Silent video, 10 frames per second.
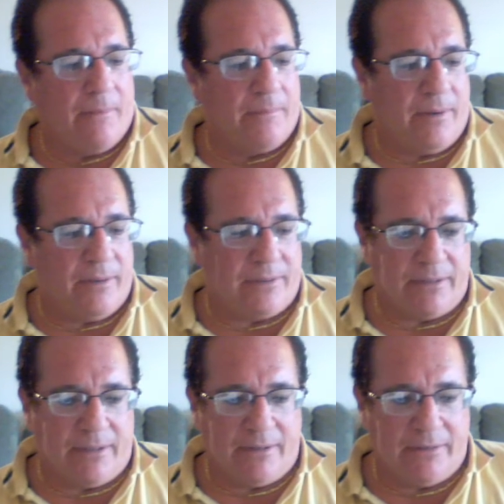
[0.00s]
But
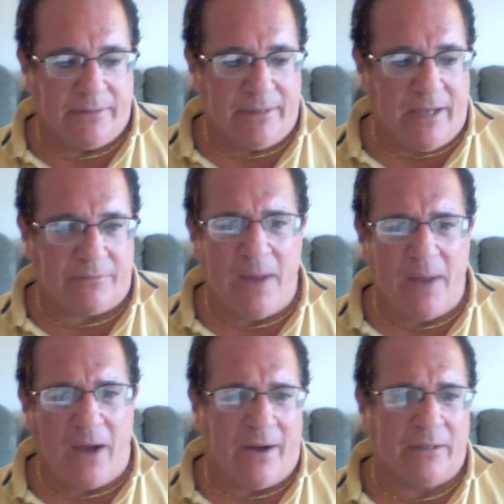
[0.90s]
uh, yeah, from
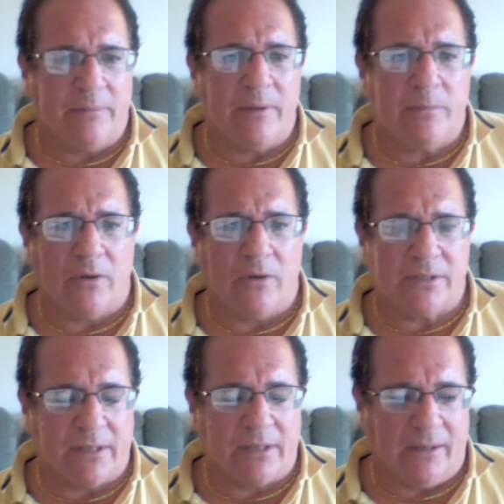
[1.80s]
now on it'll be pros in
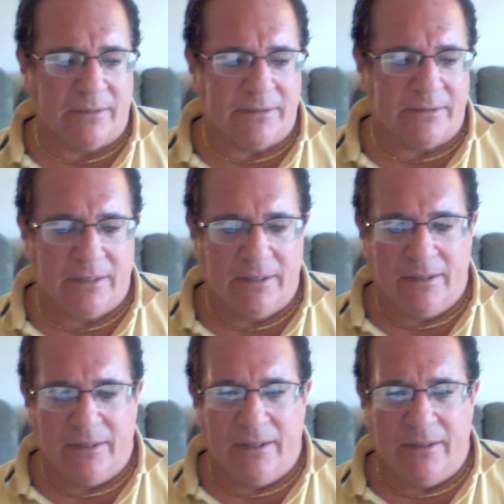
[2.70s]
college,
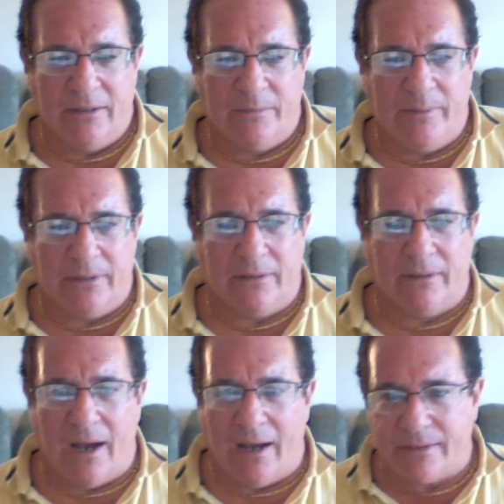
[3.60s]
and there'll be the
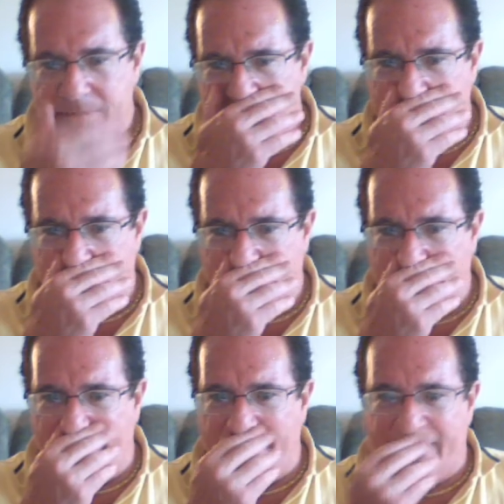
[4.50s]
locks. And
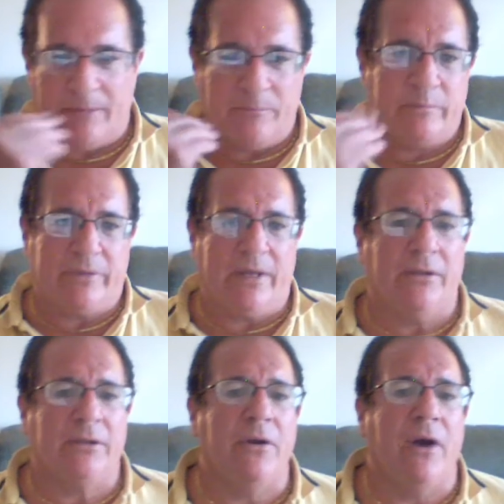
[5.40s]
again, I'm telling
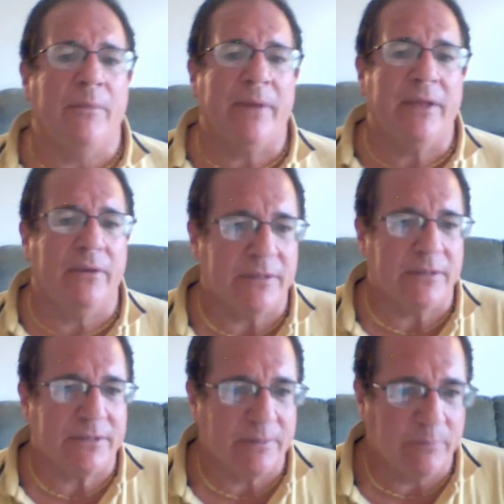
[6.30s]
you how many units
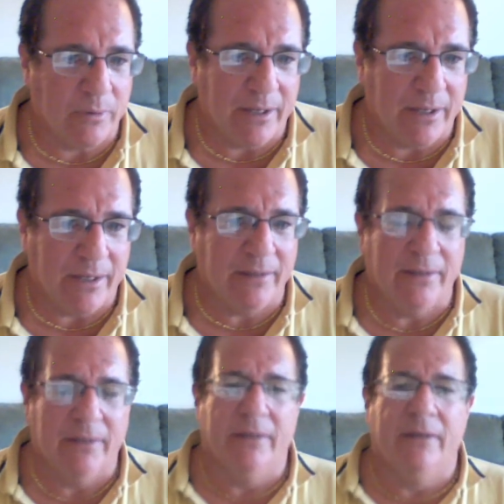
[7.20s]
to play.
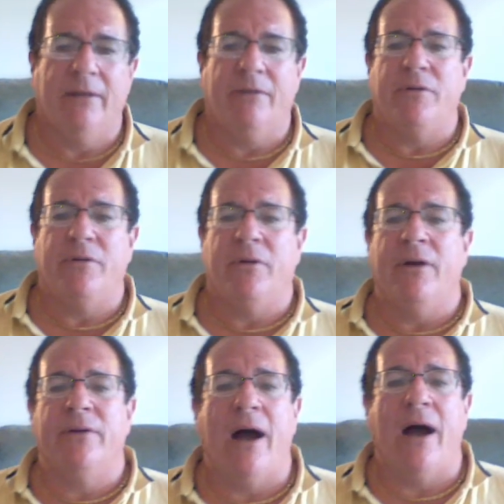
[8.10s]
If you're a hundred
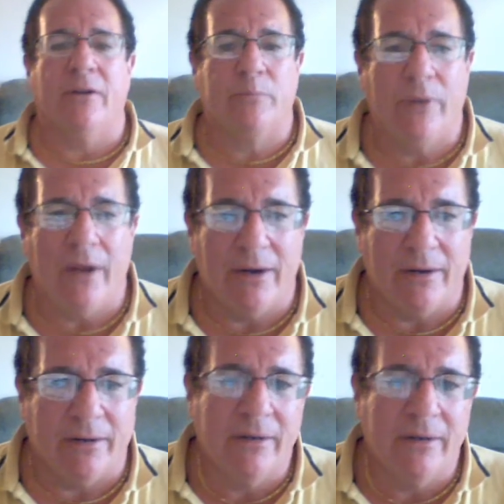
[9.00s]
dollar
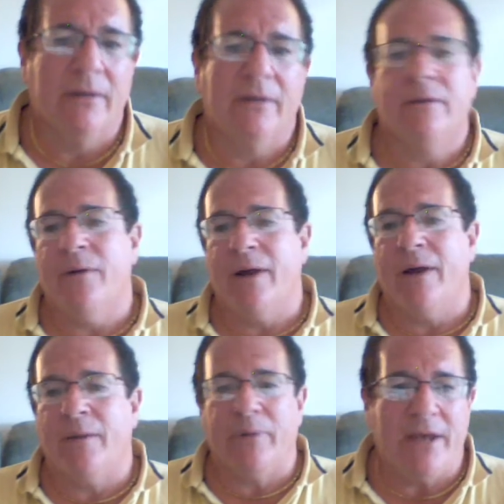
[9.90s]
player, you want to
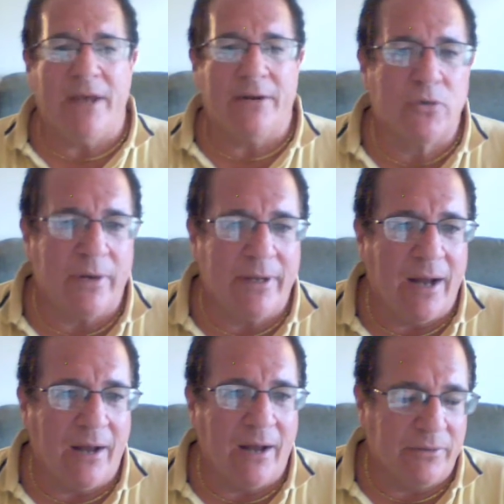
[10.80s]
play ten or twenty
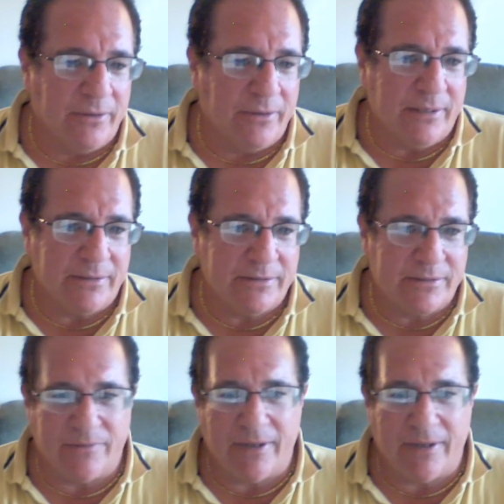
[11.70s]
dollar units.
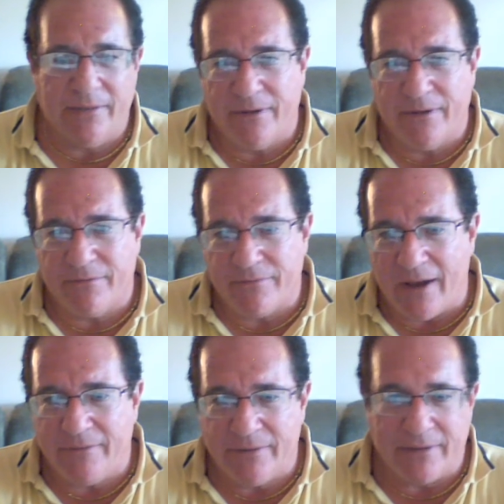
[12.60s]
If I give you a five
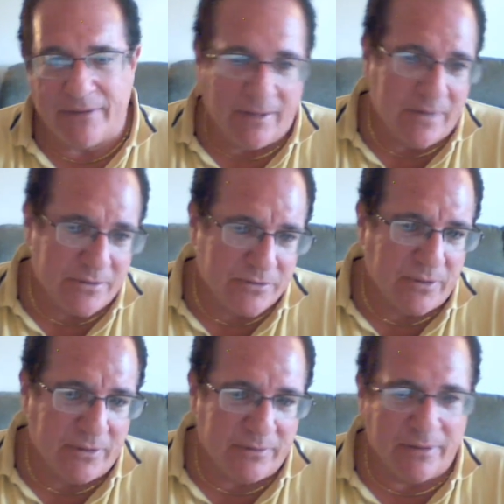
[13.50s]
unit game, that's your
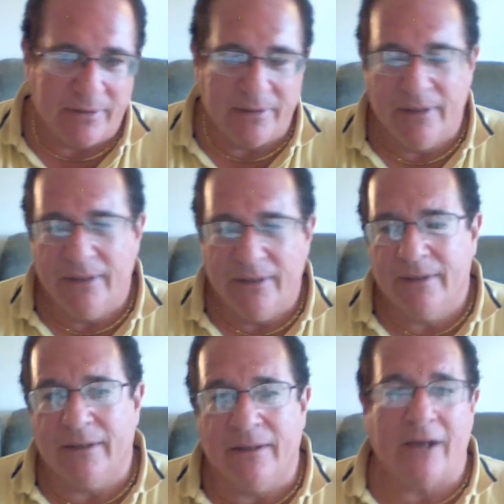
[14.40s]
hundred. The
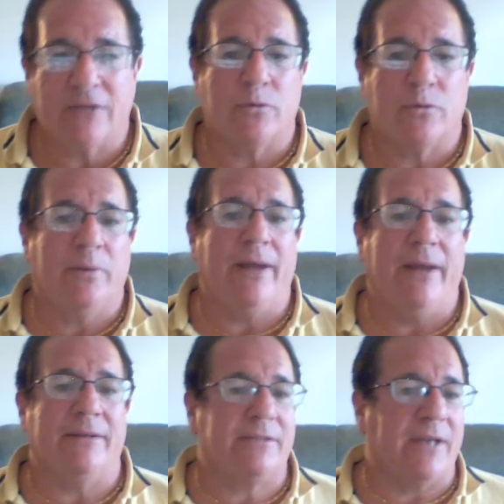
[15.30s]
locks were played at
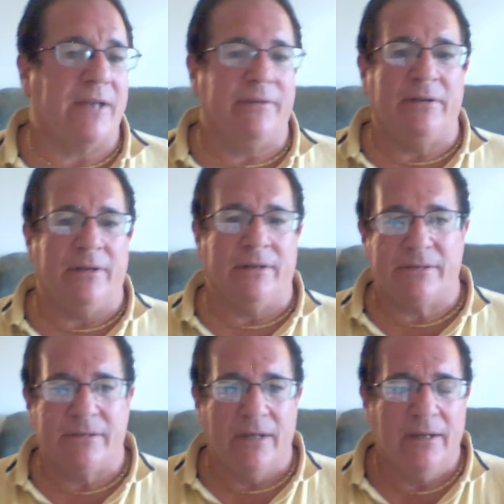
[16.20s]
seven
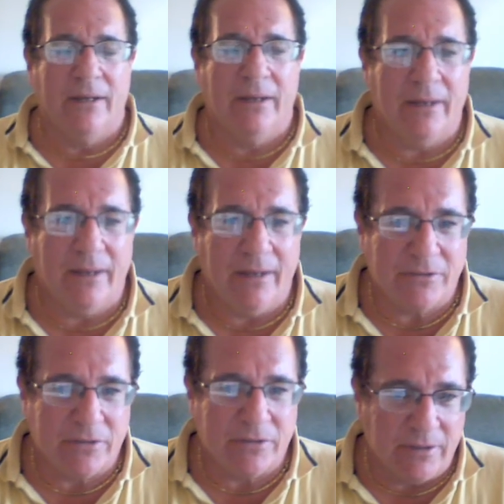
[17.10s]
units, and
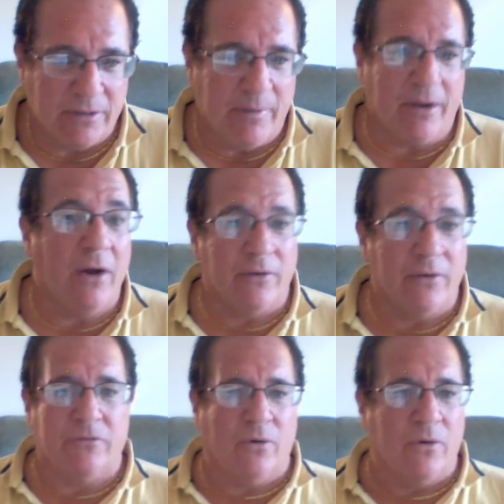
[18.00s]
so you'd have bet
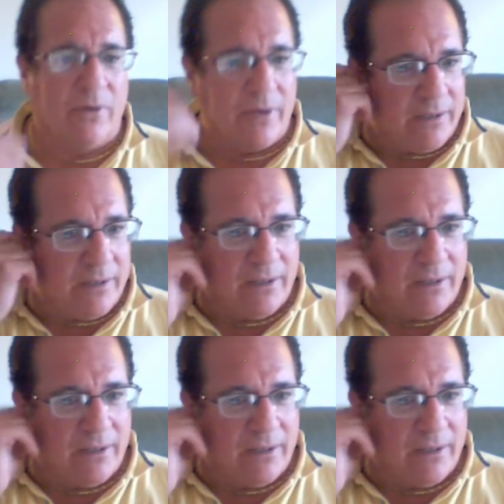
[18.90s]
140.